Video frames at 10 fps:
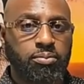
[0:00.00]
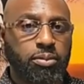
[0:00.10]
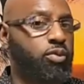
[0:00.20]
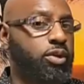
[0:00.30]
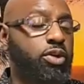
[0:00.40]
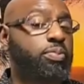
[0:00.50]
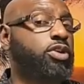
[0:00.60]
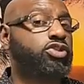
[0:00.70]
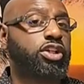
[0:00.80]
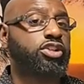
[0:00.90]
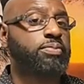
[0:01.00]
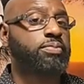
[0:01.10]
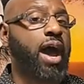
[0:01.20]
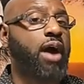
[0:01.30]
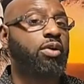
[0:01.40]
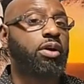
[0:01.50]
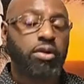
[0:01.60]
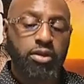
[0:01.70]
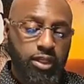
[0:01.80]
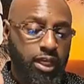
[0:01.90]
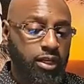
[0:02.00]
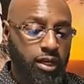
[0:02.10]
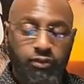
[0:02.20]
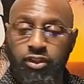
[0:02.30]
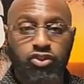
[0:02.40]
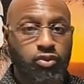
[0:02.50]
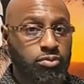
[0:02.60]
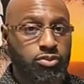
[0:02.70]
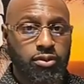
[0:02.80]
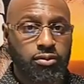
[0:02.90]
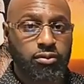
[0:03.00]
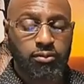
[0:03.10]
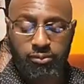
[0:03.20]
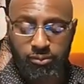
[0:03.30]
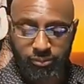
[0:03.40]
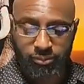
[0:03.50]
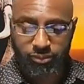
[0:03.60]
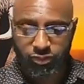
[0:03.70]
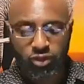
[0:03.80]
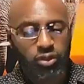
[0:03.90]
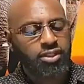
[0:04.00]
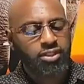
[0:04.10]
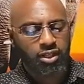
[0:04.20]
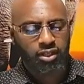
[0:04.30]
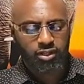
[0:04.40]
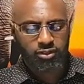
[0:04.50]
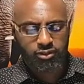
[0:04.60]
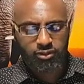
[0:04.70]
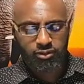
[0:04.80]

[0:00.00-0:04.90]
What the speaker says: But when their person is in power, they love this scripture. So listen to this.